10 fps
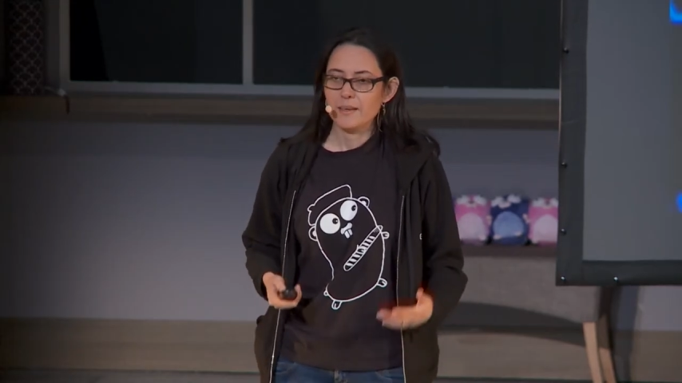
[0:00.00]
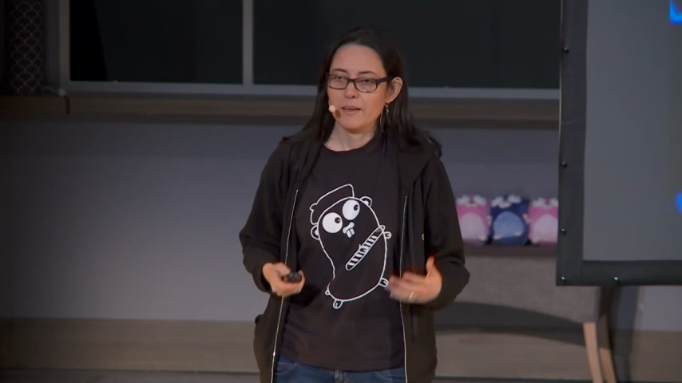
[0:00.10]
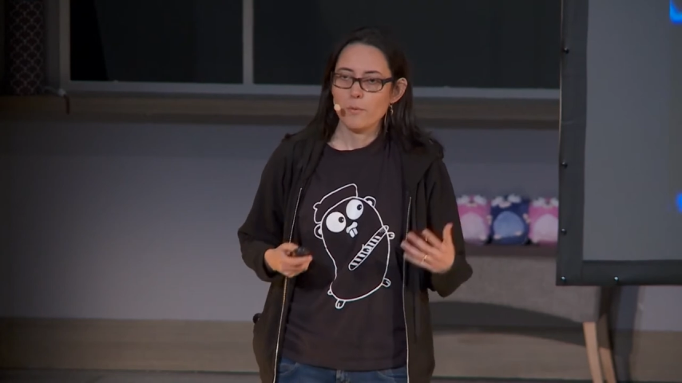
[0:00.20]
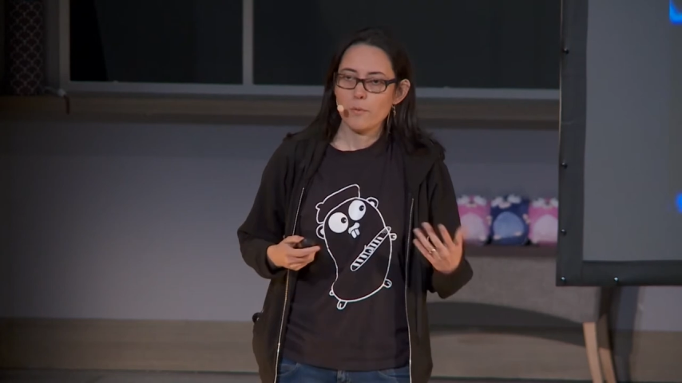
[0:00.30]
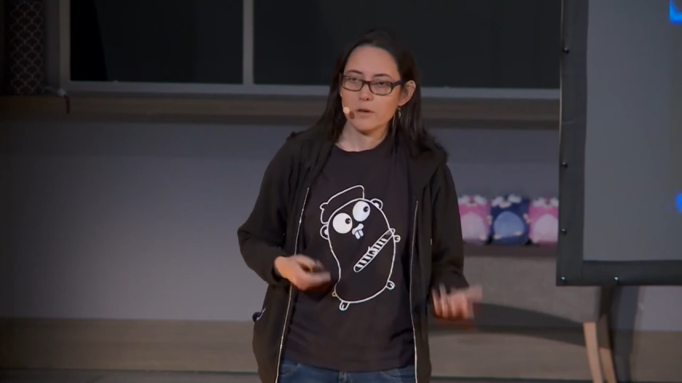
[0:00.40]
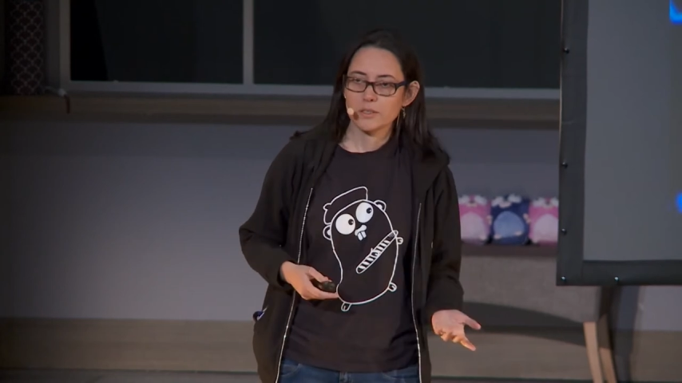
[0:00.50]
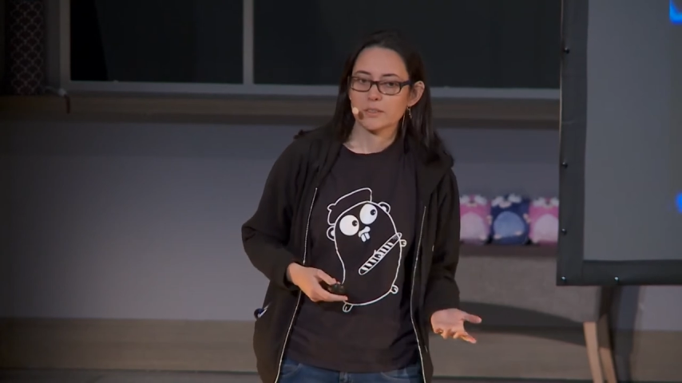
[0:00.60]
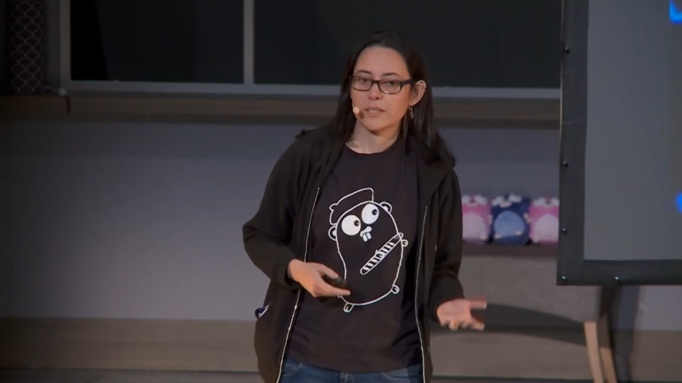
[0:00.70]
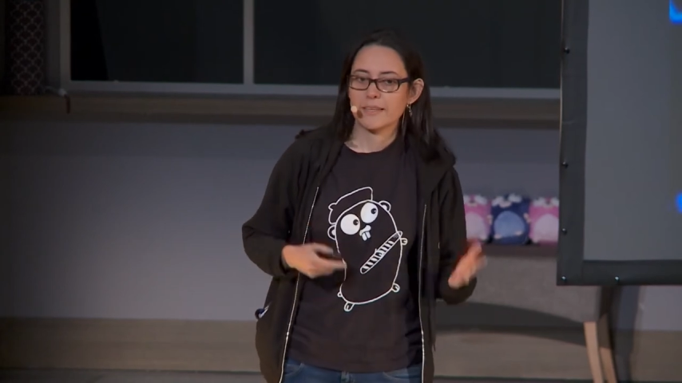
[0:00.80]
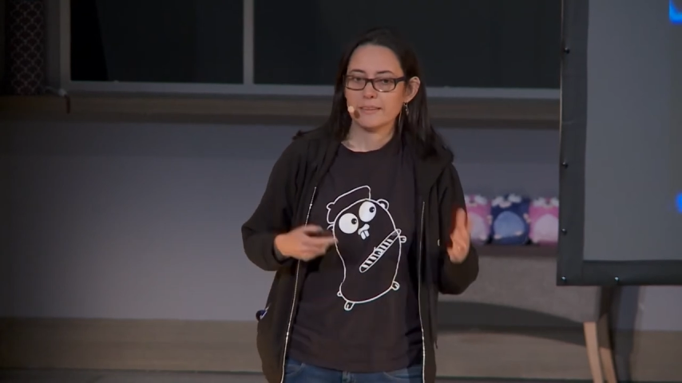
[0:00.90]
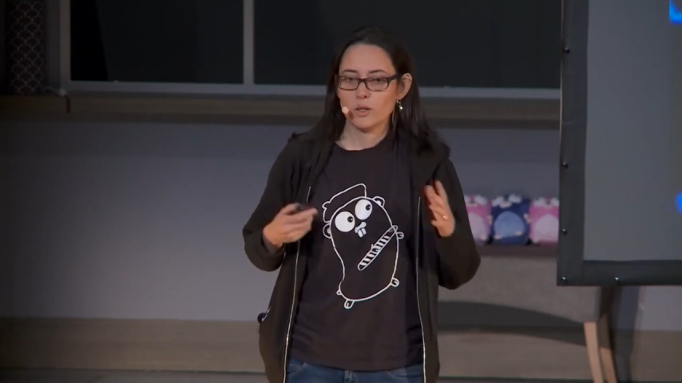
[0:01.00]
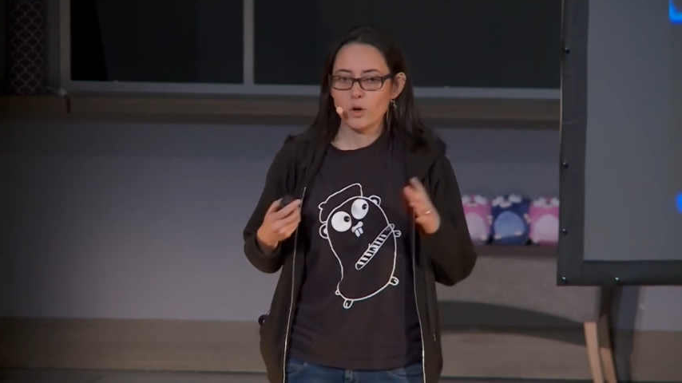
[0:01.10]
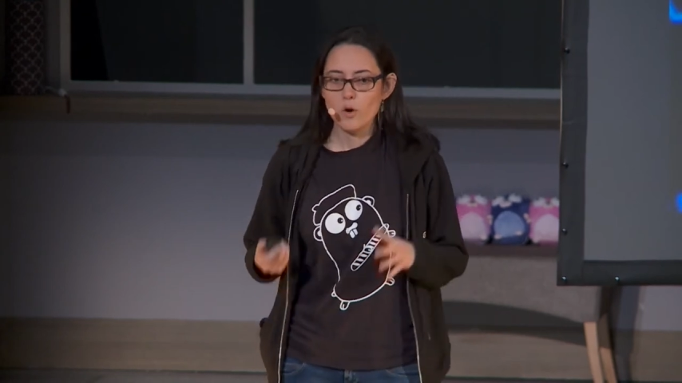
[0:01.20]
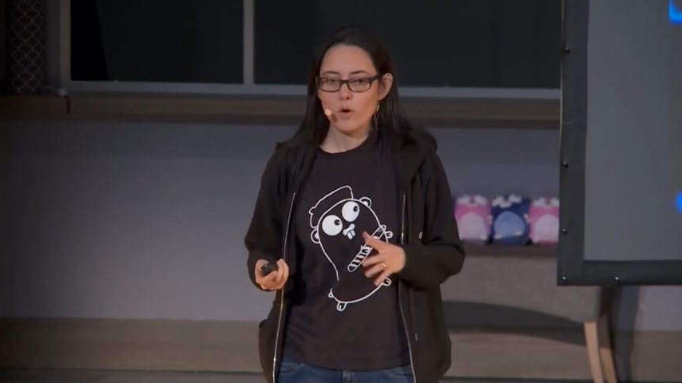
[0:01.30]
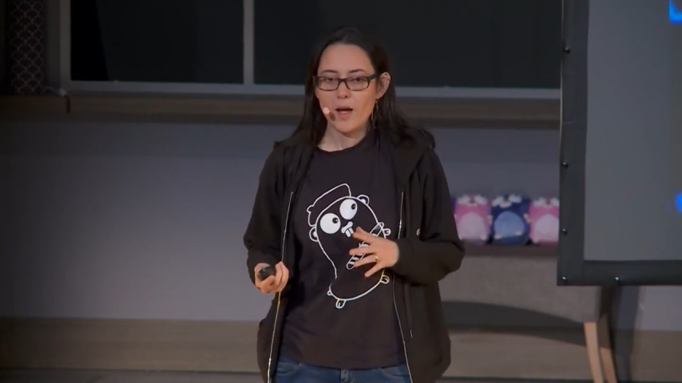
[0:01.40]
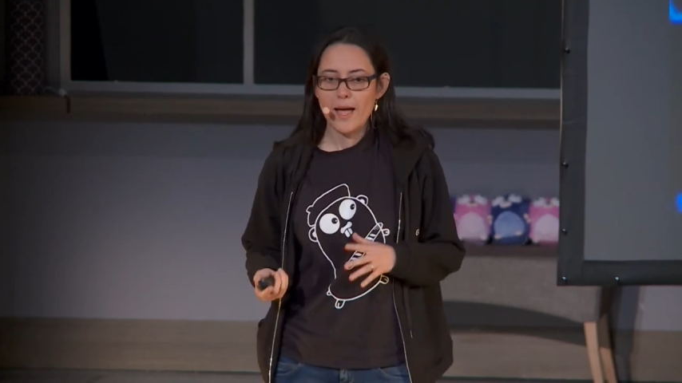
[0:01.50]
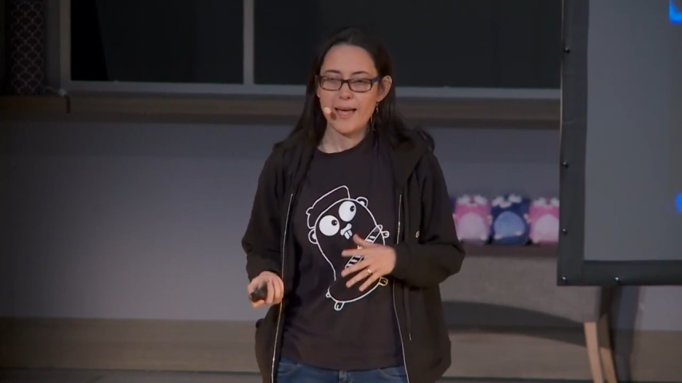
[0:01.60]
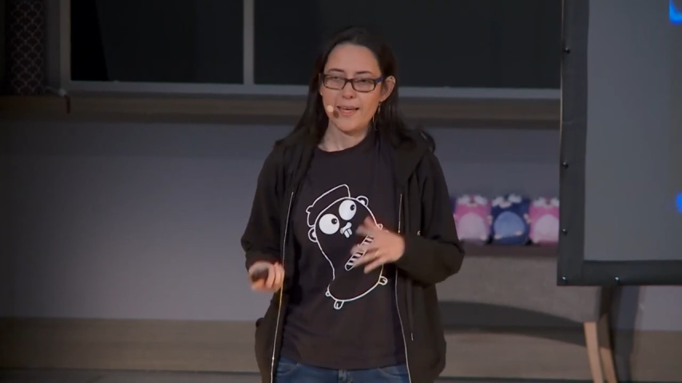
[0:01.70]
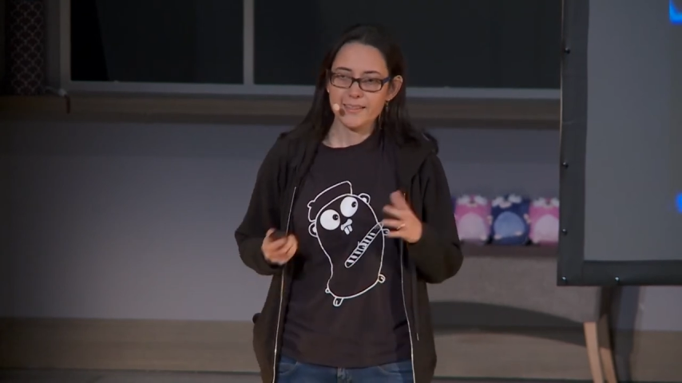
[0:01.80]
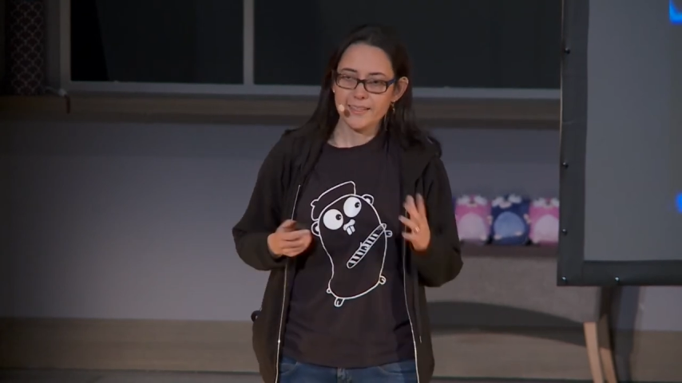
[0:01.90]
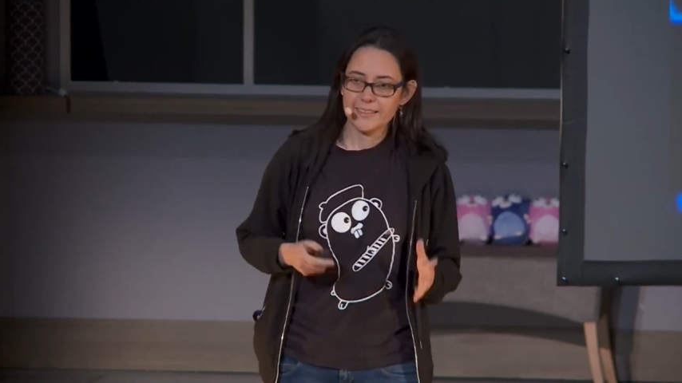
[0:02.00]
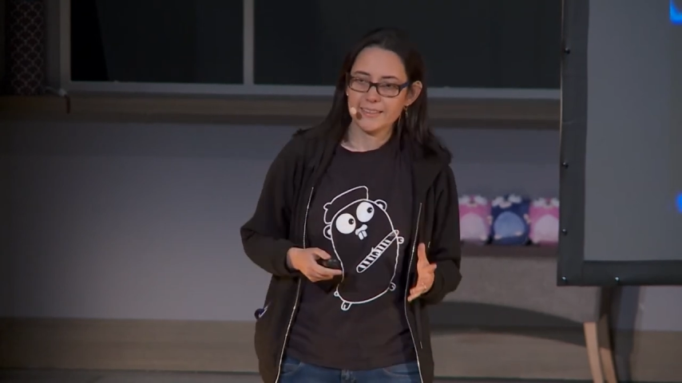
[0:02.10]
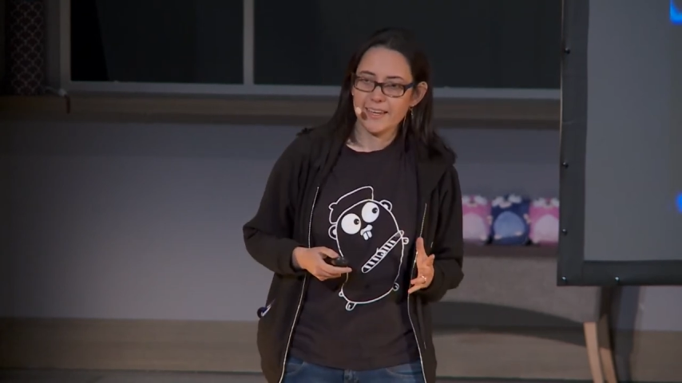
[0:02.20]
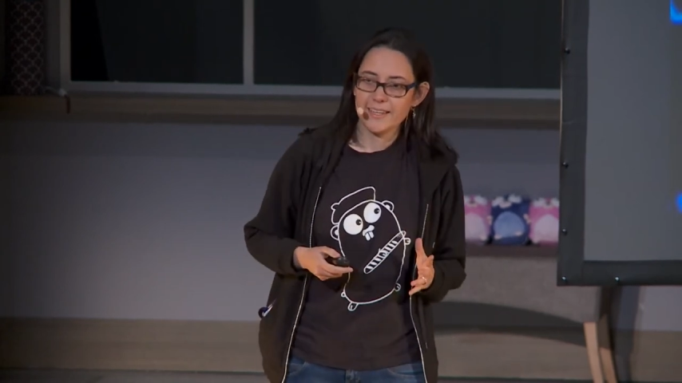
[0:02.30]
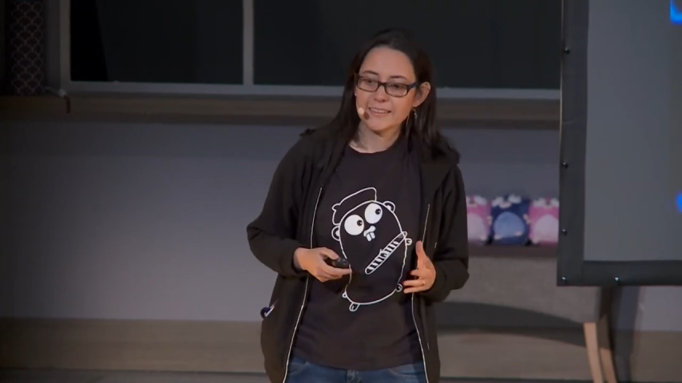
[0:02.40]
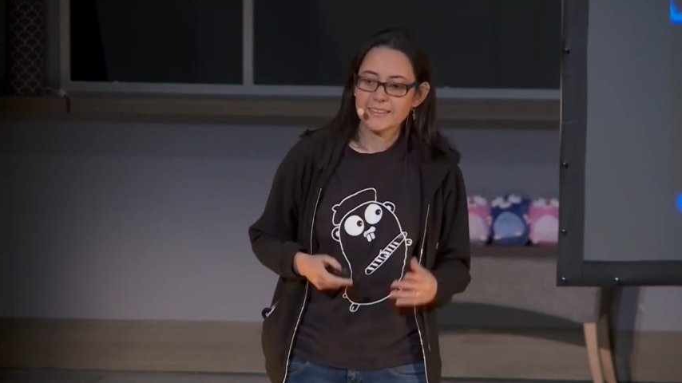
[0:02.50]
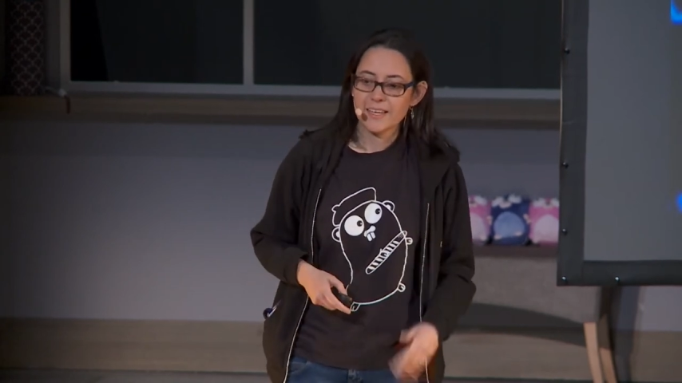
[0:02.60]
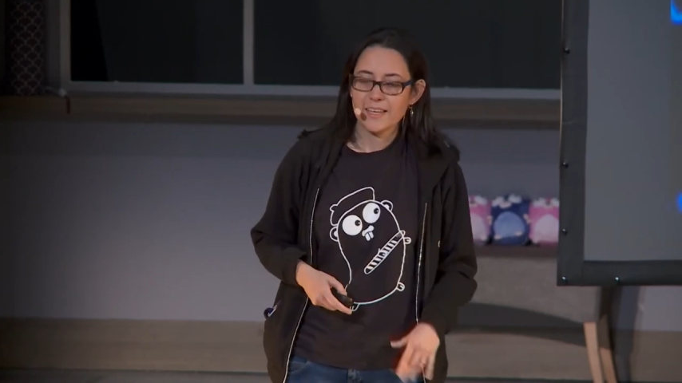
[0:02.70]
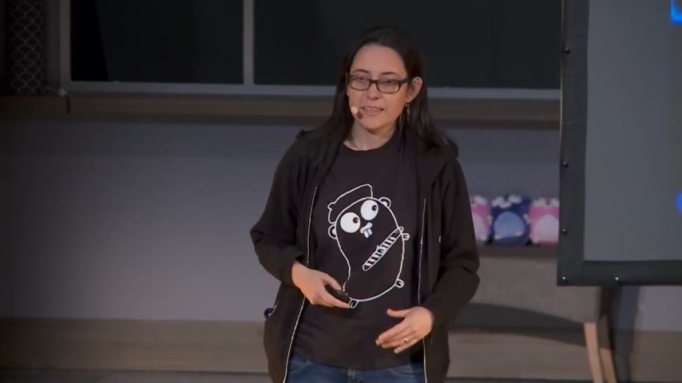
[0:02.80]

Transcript: the words Go and data science,